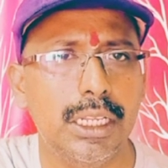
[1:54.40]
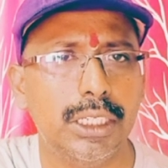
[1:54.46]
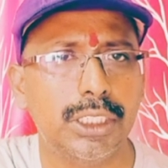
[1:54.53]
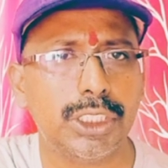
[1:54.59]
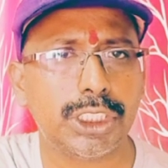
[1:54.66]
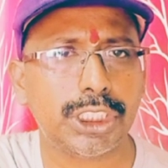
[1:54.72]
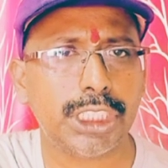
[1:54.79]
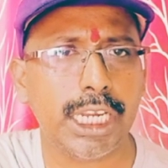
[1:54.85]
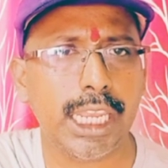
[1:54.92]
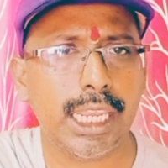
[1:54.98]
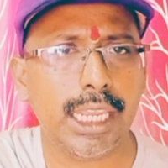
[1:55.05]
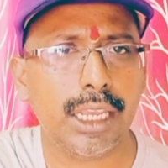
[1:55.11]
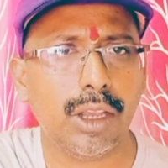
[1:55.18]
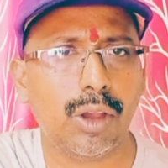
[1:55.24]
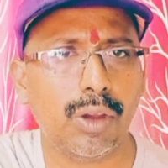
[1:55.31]

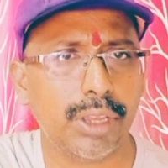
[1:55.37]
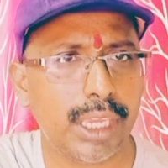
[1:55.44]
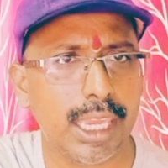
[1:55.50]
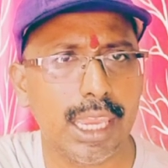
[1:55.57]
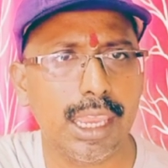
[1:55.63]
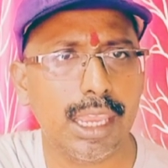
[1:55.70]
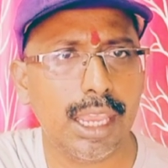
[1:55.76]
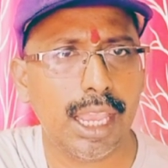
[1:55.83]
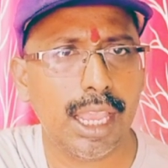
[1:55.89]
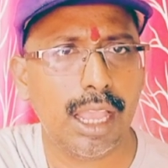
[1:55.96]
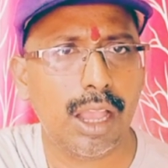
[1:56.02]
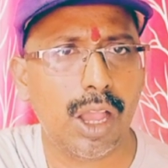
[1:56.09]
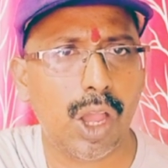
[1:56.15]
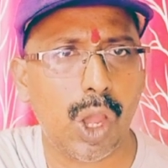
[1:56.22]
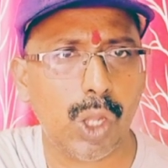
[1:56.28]
she or he
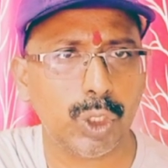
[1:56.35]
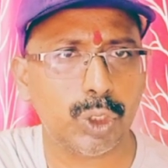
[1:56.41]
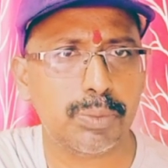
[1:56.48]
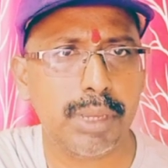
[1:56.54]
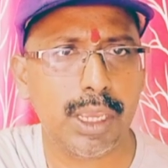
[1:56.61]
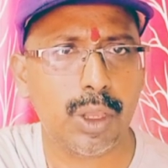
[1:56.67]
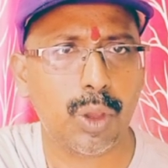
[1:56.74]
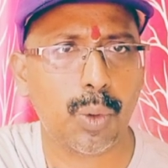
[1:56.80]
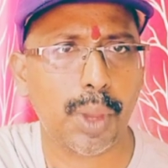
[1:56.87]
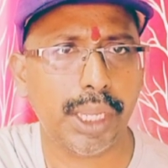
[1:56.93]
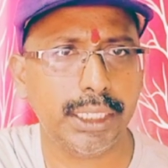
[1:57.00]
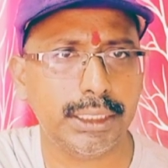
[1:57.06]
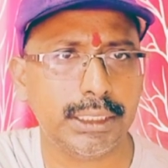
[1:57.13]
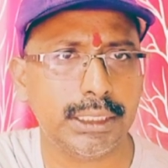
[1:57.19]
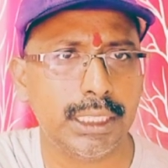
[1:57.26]
ought to be
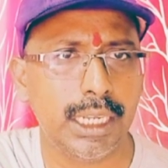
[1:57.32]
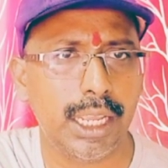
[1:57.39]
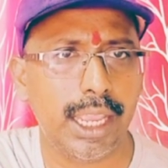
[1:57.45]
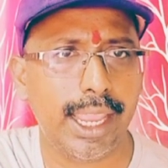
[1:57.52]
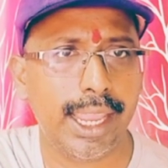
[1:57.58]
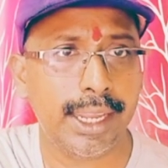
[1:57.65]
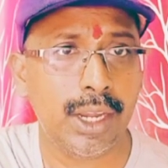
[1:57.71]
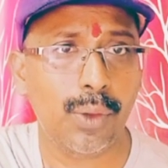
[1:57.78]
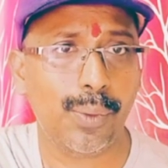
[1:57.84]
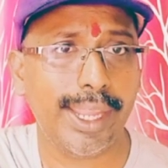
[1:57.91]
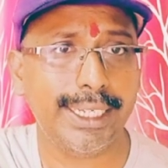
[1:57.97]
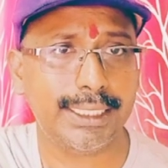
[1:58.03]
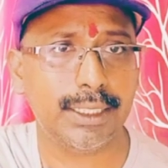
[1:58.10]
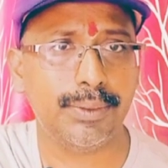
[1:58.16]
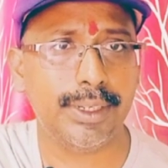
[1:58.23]
quite
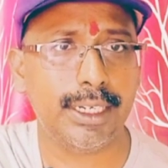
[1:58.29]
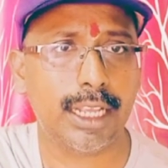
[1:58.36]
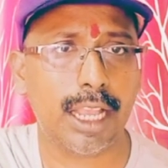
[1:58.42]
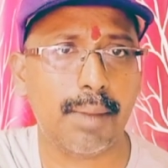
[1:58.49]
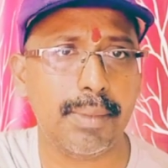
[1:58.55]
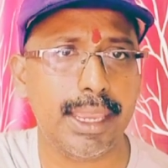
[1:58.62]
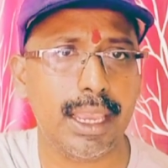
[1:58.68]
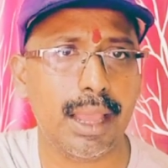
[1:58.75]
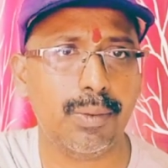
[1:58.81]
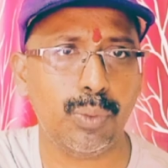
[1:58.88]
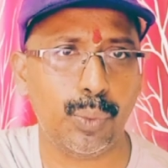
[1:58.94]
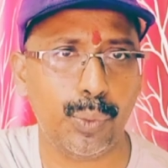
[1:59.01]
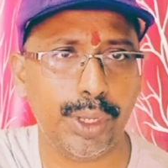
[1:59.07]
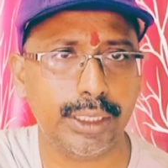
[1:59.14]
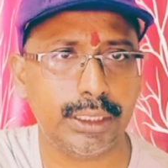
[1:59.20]
innovative in coming
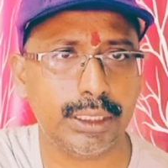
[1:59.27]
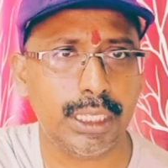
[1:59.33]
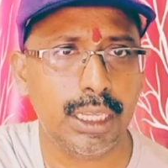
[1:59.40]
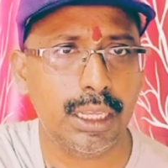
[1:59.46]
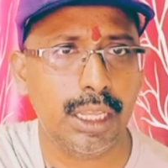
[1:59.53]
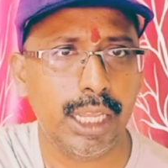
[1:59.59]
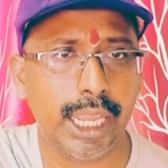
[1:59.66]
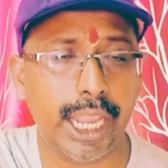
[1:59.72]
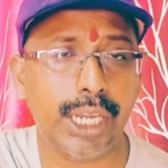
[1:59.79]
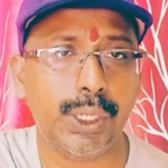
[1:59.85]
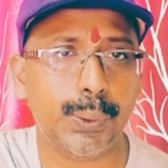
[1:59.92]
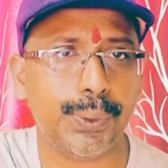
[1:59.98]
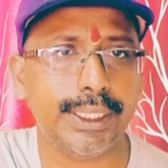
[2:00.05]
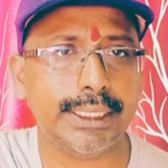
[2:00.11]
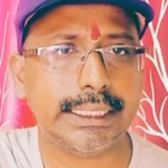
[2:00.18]
up with
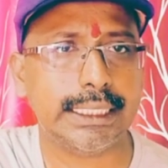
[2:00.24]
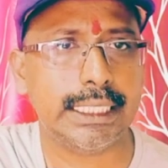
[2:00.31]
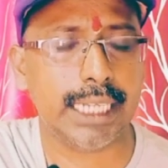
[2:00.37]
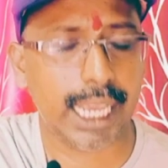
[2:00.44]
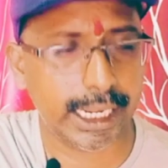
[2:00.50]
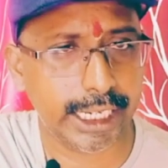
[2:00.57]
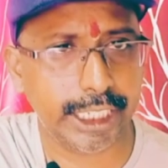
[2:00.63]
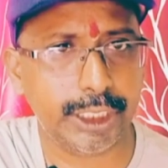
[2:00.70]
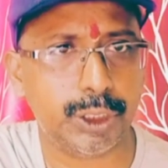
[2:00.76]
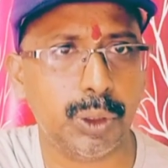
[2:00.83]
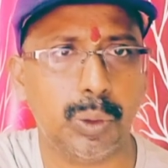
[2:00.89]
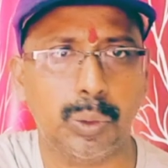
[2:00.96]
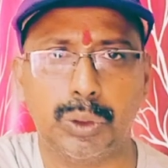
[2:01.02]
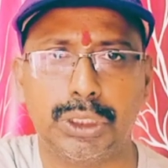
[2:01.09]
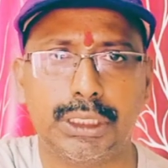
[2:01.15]
interesting
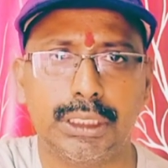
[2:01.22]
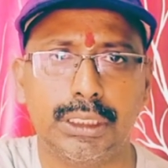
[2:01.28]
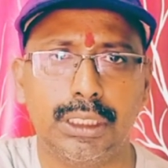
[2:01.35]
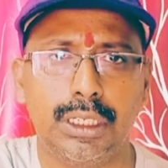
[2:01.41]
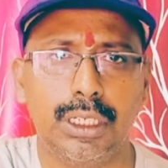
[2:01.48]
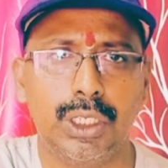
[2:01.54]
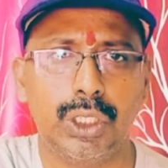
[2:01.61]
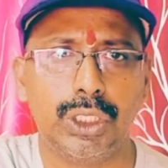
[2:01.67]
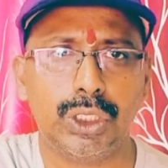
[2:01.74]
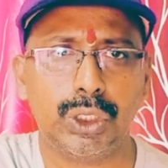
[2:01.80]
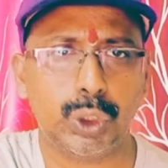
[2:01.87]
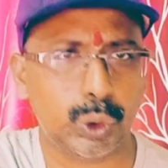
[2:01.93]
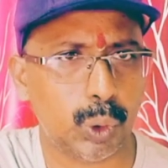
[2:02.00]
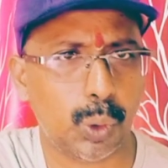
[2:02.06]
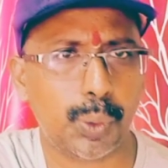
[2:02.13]
anecdotes,
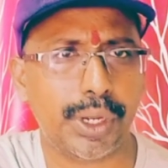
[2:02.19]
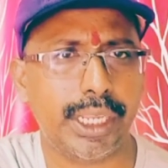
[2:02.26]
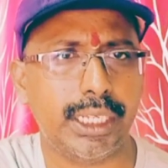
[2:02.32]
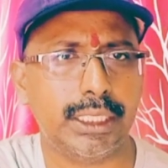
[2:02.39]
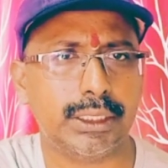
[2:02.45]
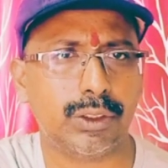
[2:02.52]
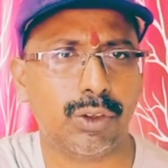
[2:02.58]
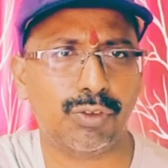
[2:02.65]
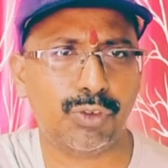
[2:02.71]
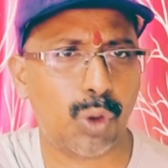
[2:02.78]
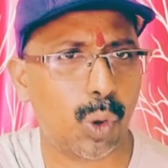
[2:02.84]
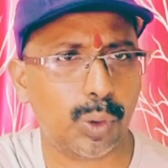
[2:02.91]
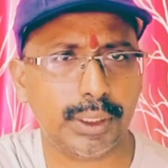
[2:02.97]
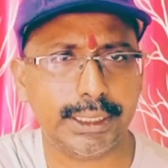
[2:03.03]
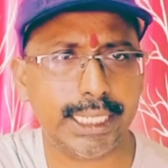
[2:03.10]
stories, or
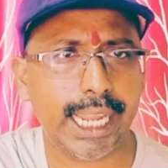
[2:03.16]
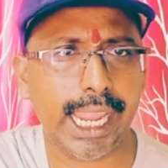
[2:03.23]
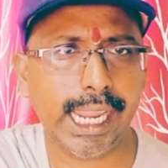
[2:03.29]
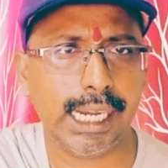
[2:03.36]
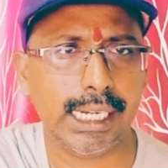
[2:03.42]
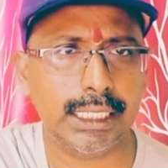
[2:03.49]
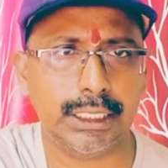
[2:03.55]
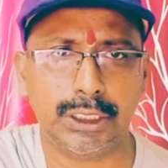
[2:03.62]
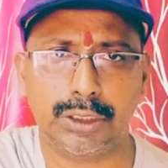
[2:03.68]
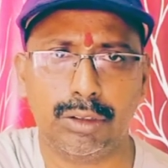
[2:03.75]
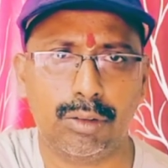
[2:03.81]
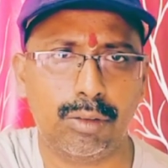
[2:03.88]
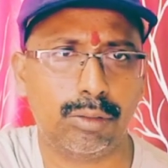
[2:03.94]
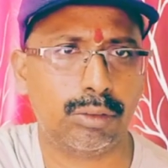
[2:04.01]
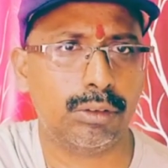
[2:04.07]
folk tales,
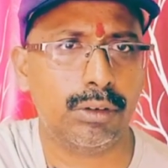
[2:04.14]
or